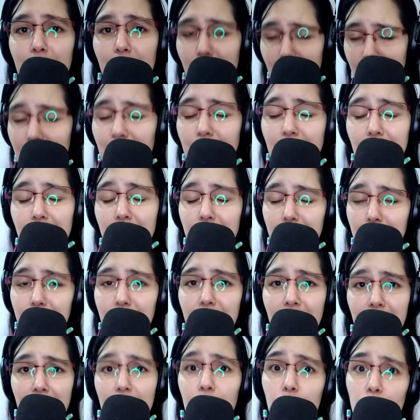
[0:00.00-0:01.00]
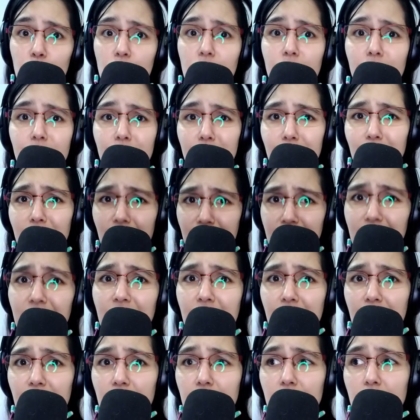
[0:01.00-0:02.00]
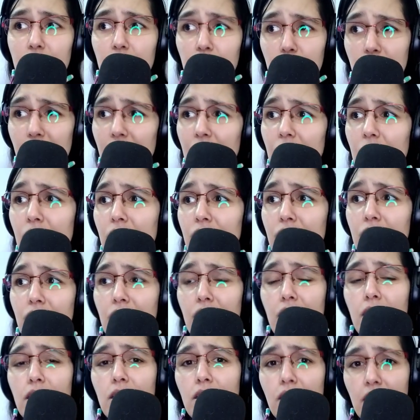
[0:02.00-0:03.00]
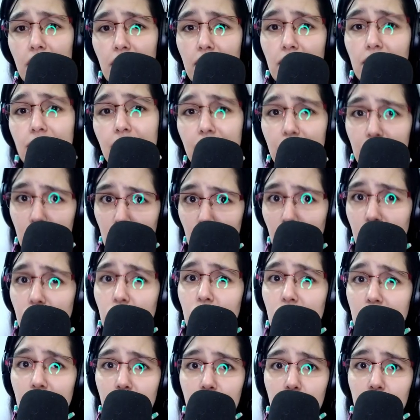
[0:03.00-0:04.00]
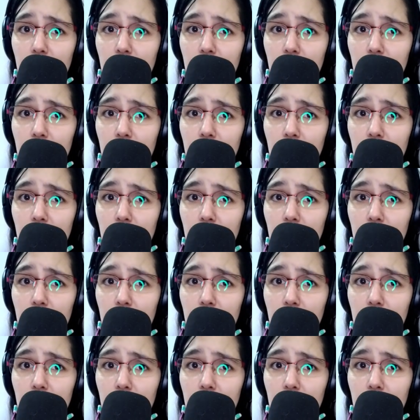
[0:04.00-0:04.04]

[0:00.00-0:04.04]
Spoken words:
just have one, just in case, alright? It's going to save